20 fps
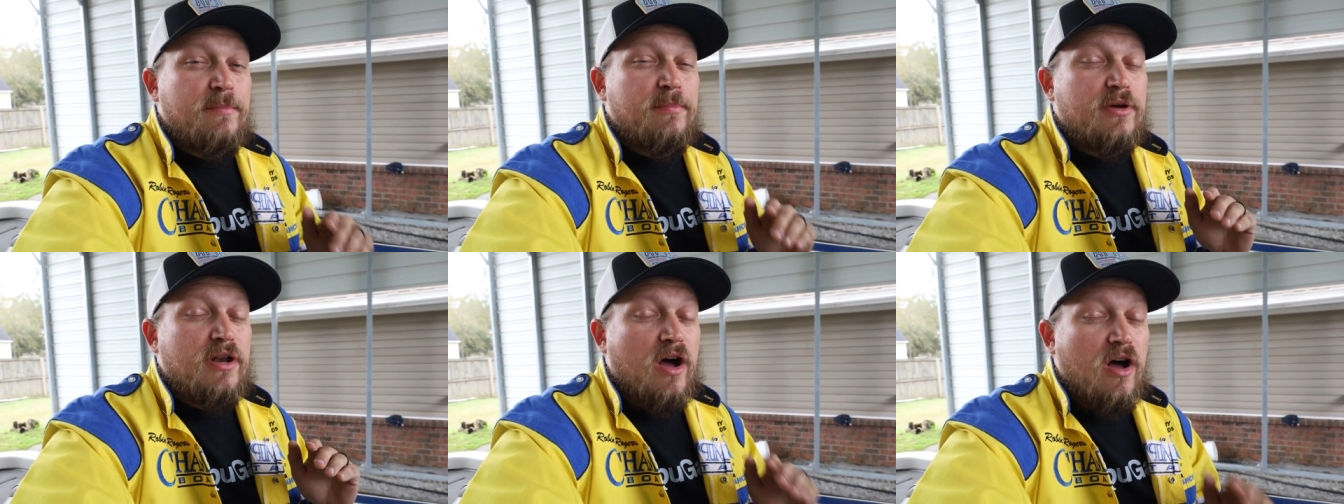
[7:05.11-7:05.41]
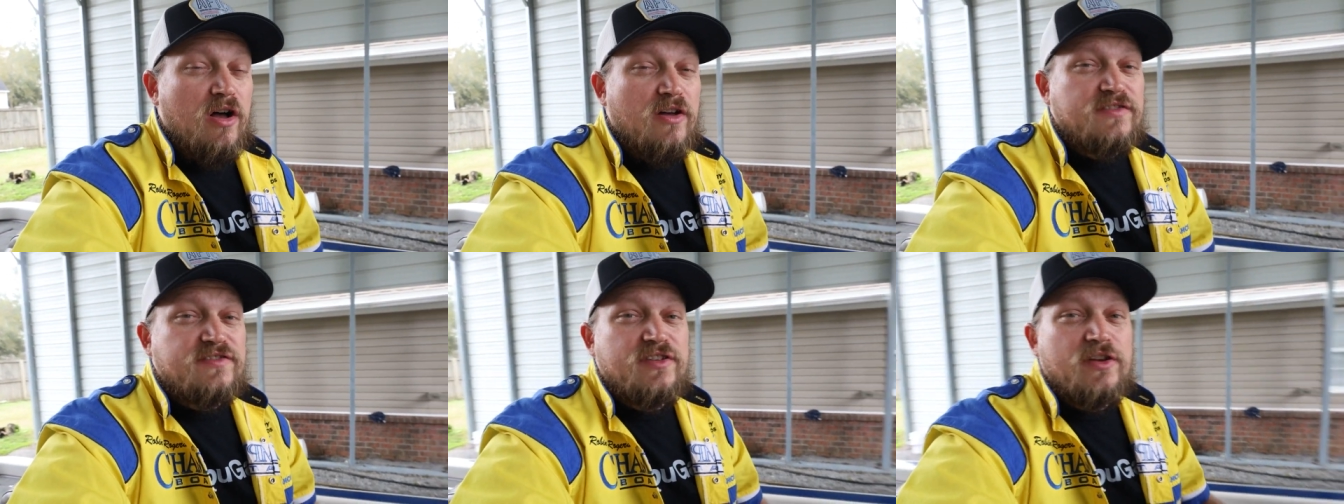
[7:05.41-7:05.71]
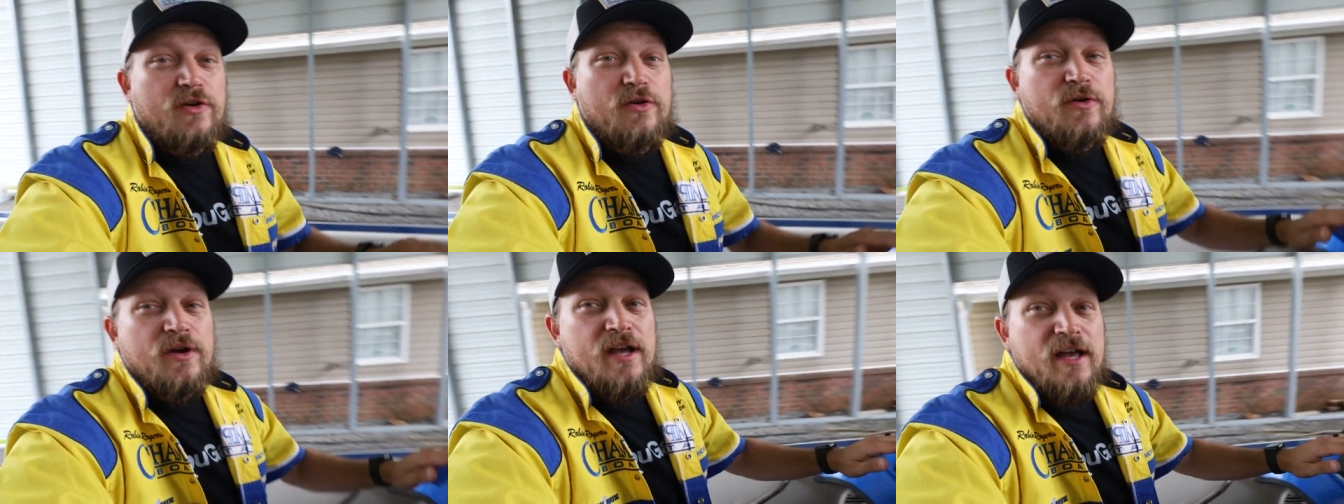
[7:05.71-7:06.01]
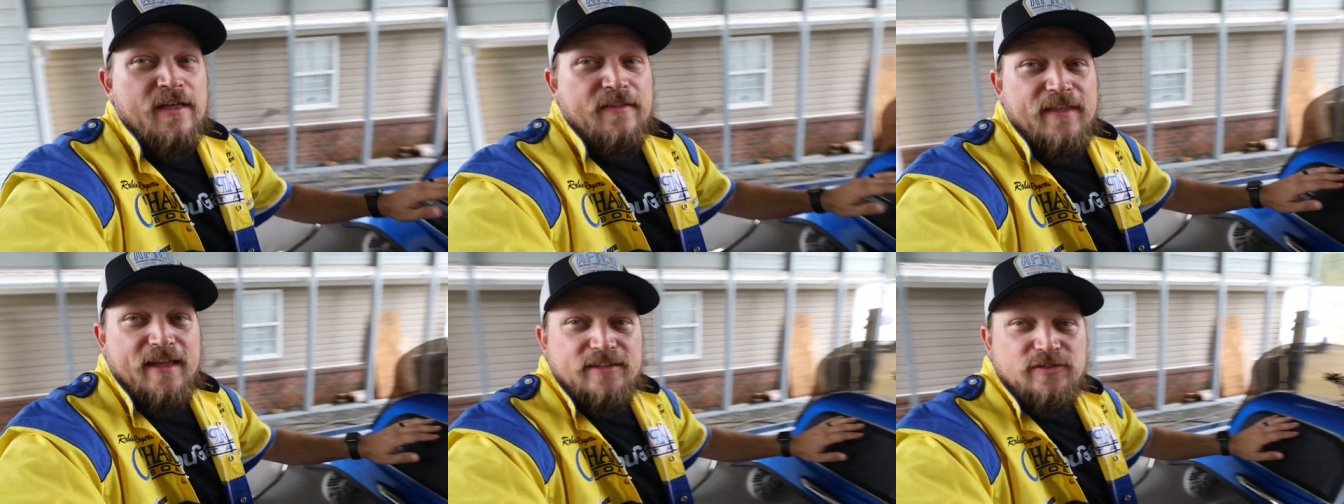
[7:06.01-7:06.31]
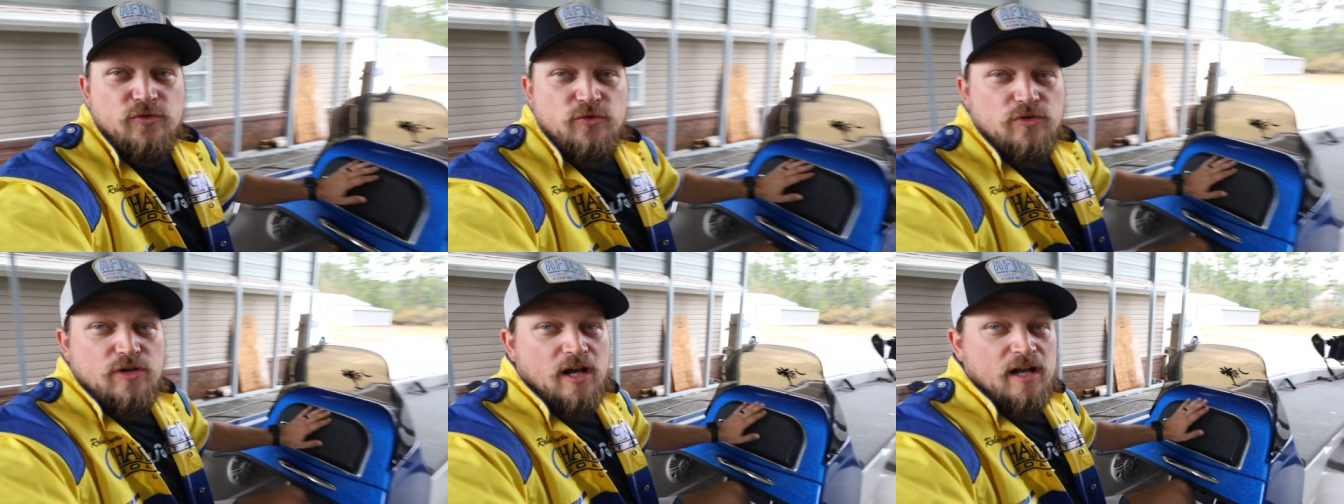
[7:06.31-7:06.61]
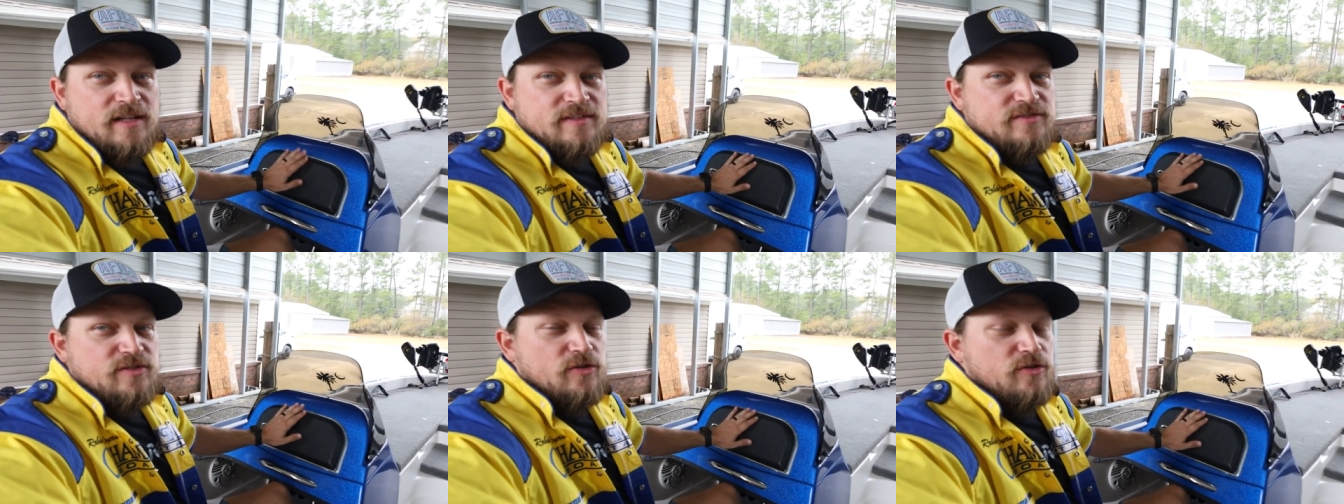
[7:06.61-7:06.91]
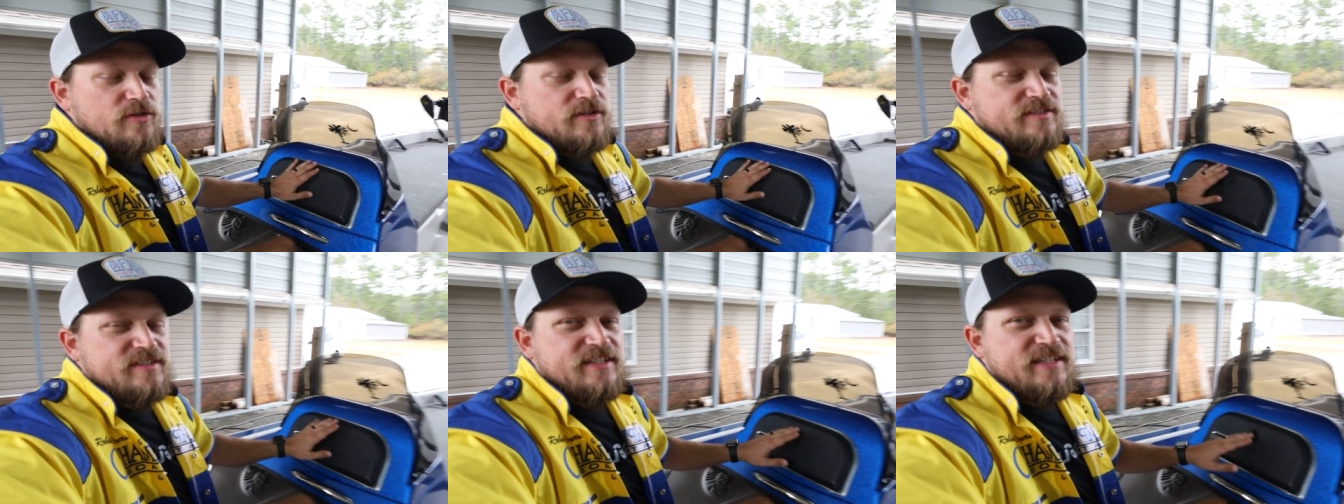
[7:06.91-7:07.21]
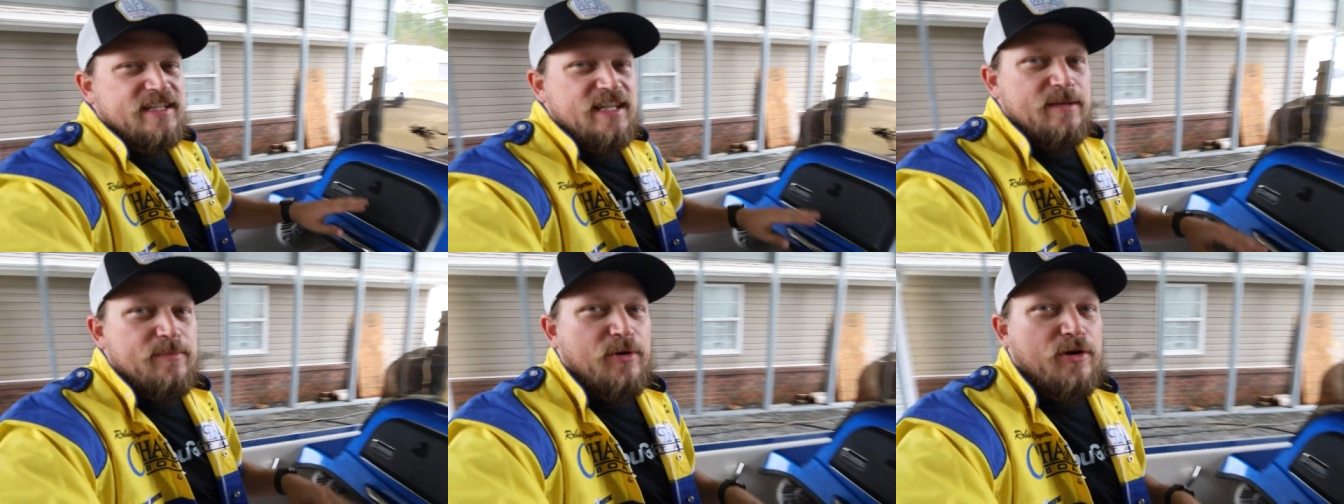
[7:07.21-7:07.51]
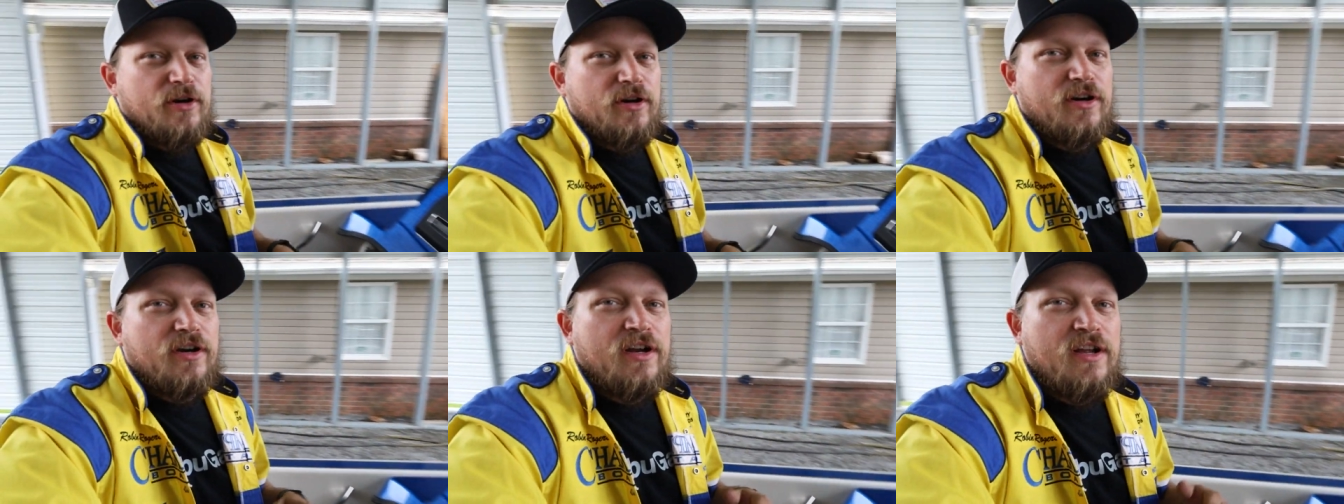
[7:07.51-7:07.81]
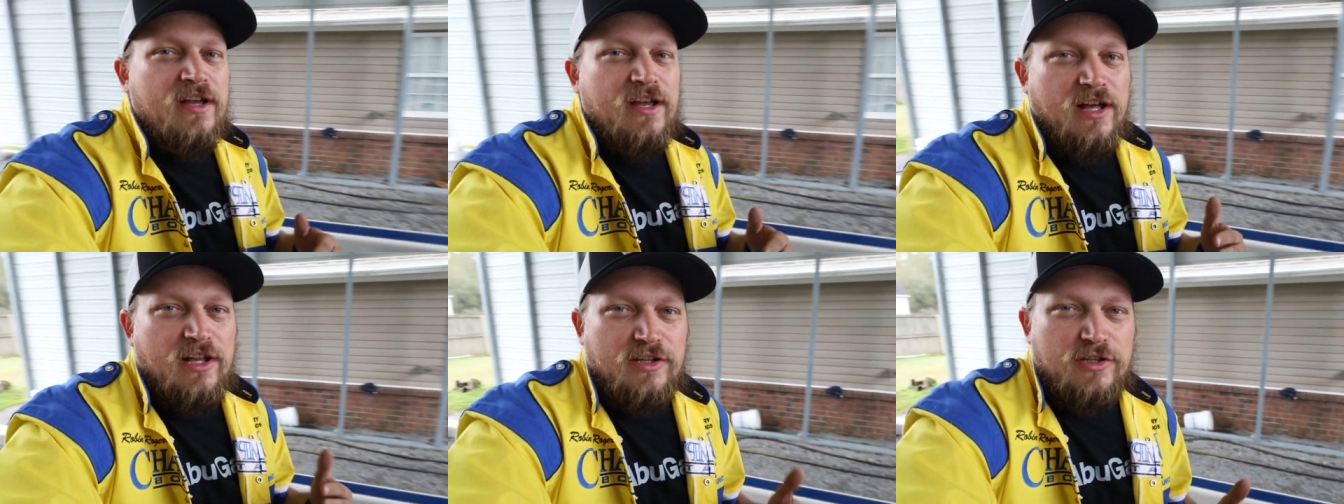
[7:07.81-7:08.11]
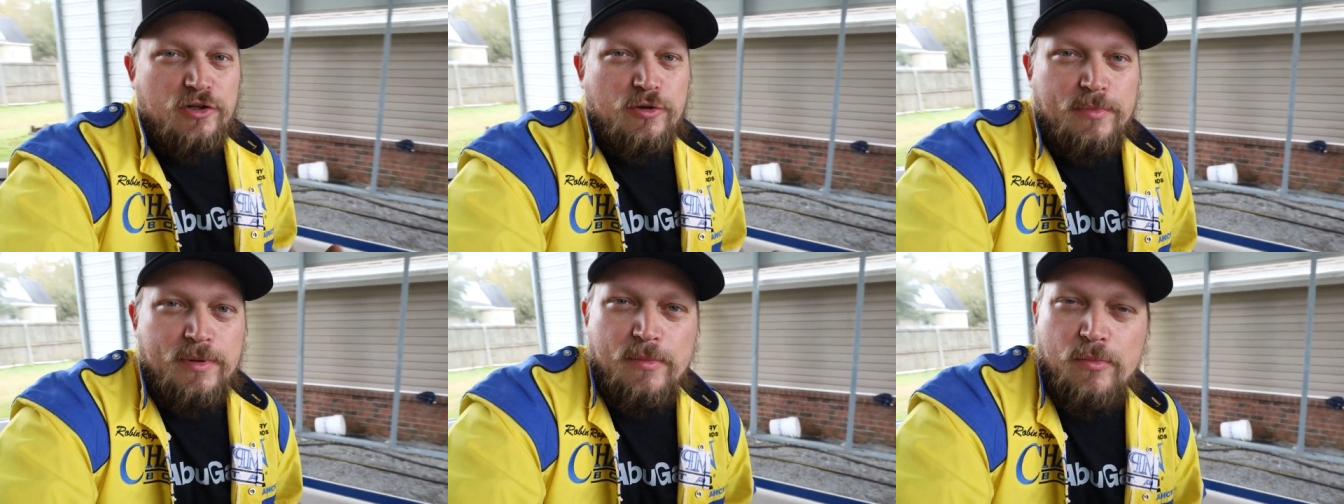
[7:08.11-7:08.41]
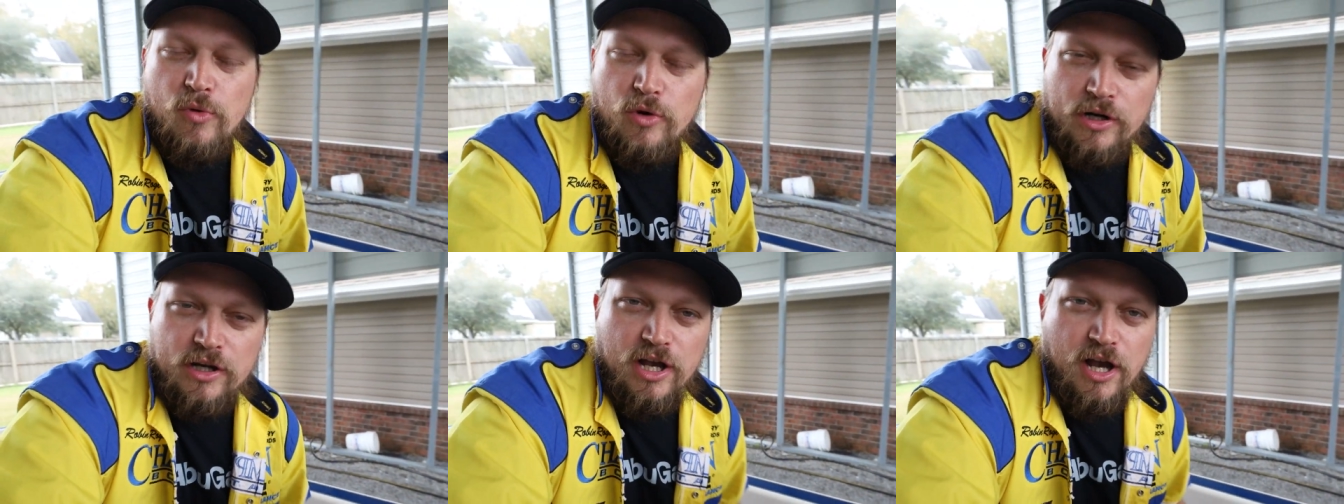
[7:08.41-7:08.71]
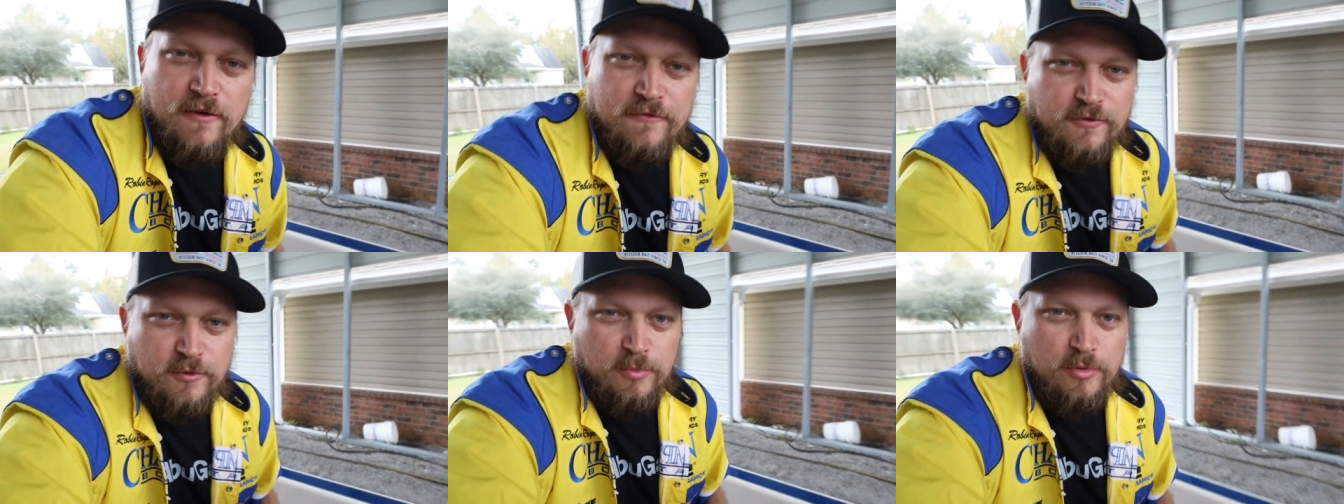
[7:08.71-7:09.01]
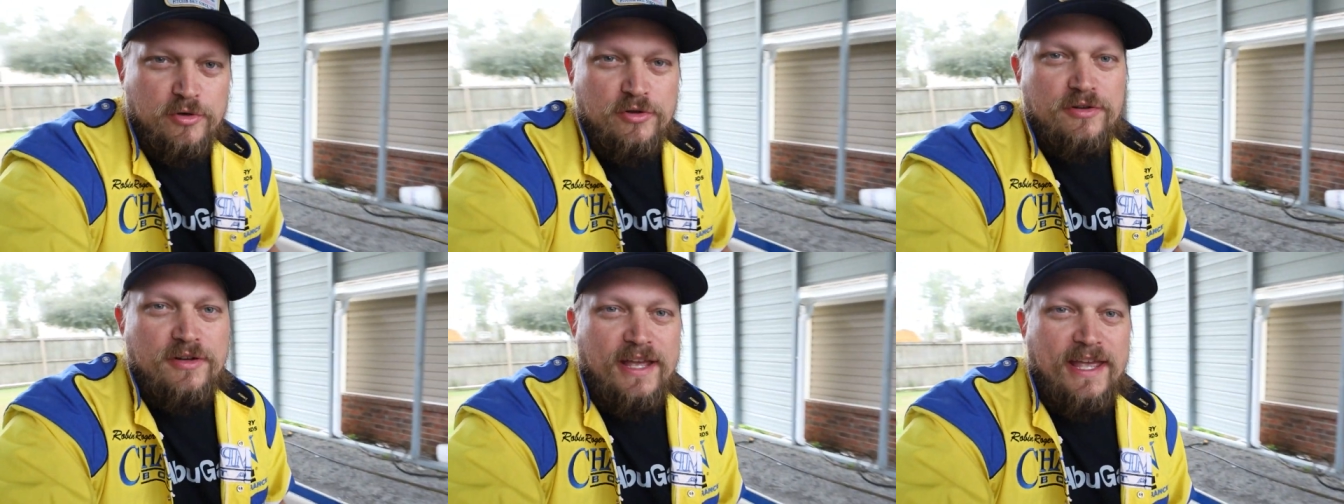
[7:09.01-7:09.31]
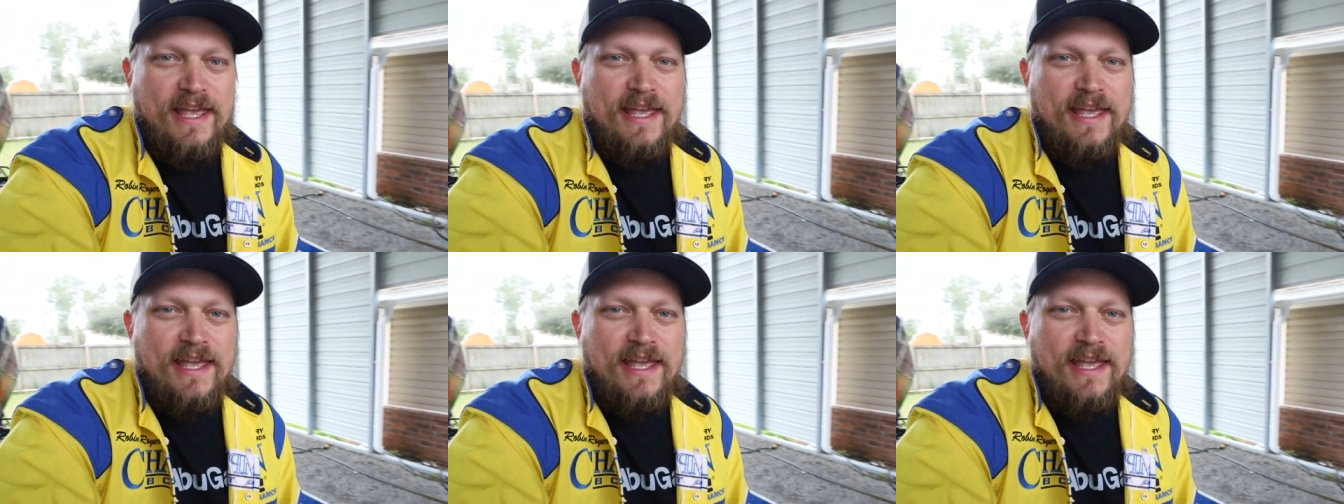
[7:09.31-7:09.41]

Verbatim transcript: but also that dual console is gonna keep her a little bit more comfortable.